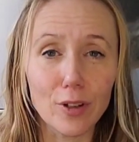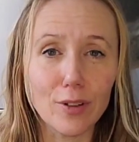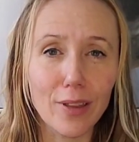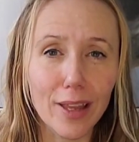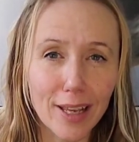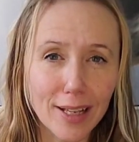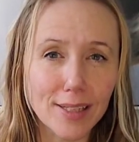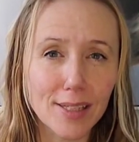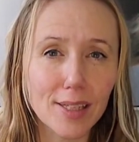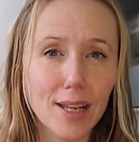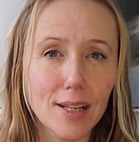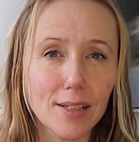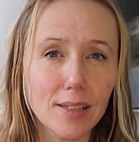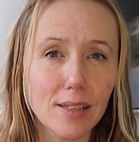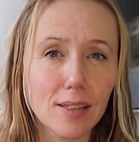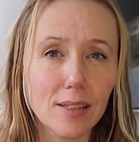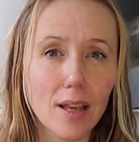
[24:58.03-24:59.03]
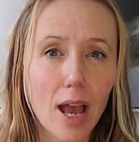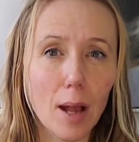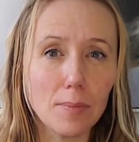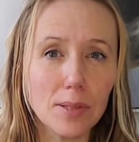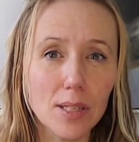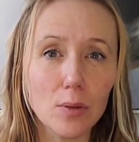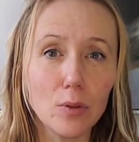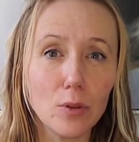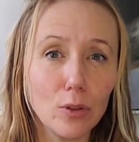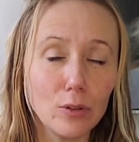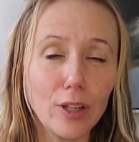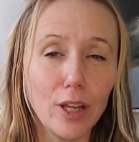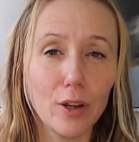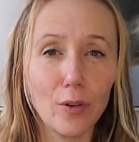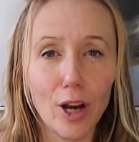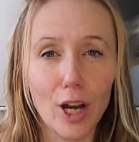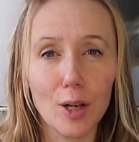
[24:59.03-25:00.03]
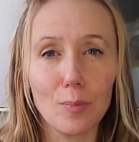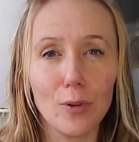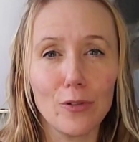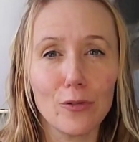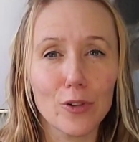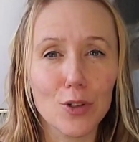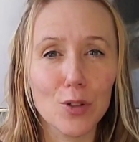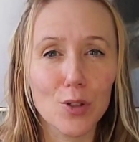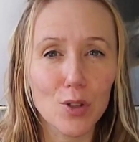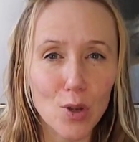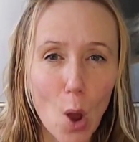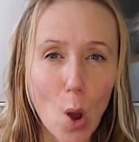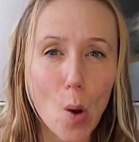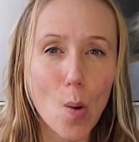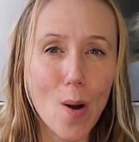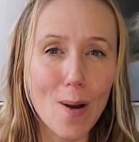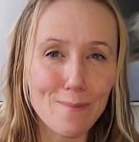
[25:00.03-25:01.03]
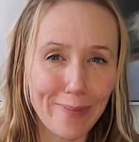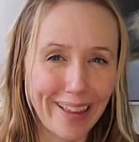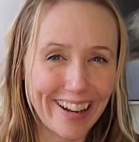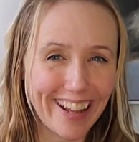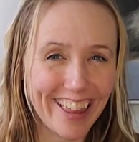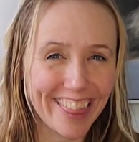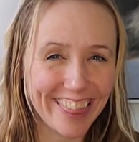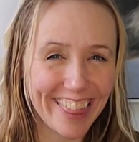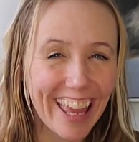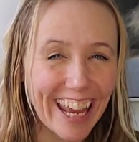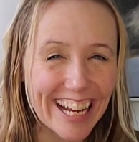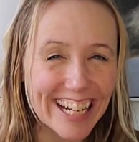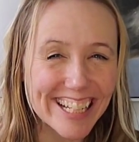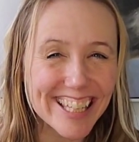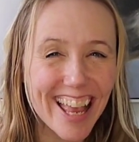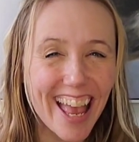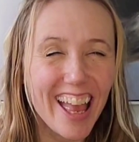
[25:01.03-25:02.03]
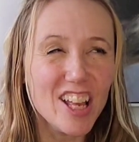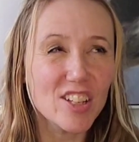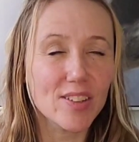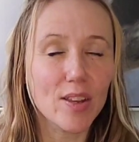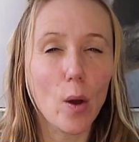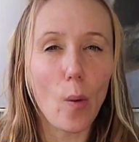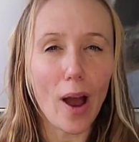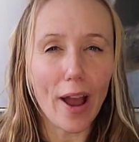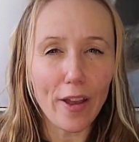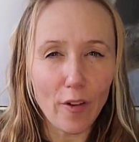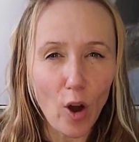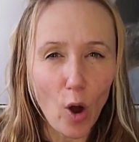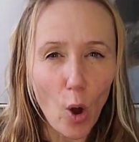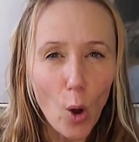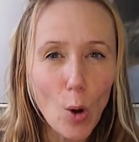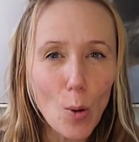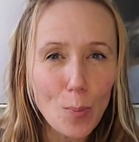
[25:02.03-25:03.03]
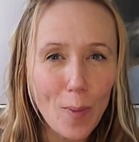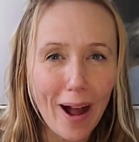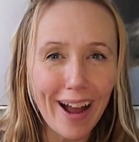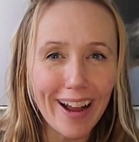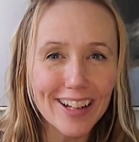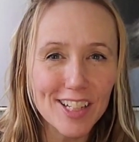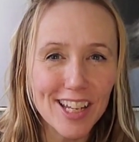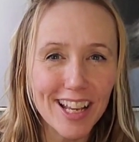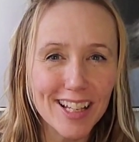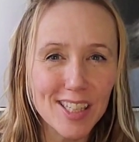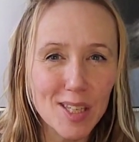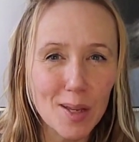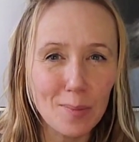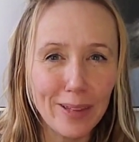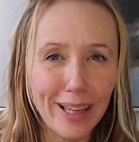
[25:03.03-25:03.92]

Like it's absolutely incredible for so many things. So I hope I shed some